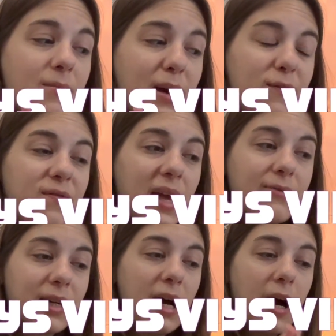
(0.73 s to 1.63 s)
my
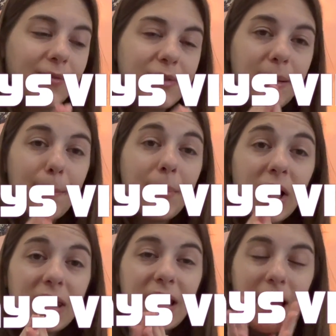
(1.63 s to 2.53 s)
favorite of the
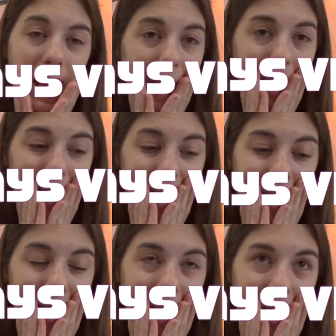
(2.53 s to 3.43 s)
month,
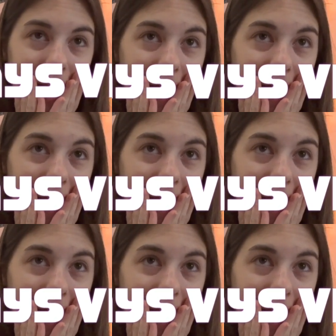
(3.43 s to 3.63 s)
and